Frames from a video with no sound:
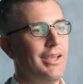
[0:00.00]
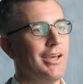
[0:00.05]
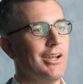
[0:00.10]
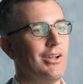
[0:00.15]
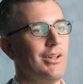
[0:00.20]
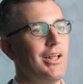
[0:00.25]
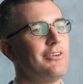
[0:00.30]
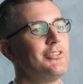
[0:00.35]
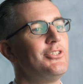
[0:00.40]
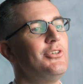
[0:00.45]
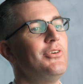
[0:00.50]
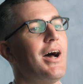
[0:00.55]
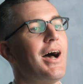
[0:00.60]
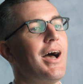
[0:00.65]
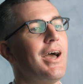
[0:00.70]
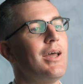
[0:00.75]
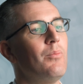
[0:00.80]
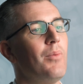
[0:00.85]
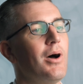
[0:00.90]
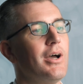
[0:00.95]
It allows you to
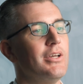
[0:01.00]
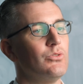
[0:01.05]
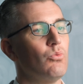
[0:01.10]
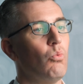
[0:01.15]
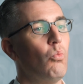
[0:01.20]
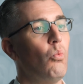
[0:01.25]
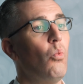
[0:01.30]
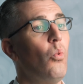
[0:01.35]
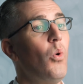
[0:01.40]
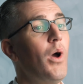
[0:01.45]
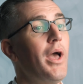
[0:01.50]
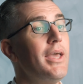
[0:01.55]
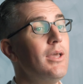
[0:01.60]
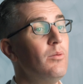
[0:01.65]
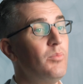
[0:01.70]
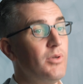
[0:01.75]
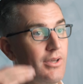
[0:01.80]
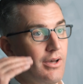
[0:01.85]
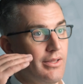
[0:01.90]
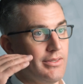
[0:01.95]
itemize
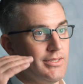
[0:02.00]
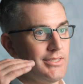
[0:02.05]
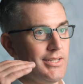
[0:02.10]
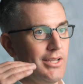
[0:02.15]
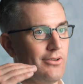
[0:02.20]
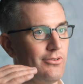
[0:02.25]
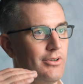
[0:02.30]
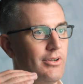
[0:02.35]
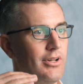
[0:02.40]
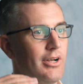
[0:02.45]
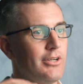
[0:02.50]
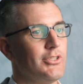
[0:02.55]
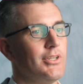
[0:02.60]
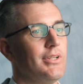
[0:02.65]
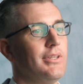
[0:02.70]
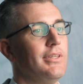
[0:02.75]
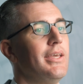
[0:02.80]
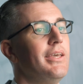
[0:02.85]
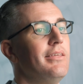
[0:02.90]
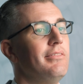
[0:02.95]
way beyond the standard deduction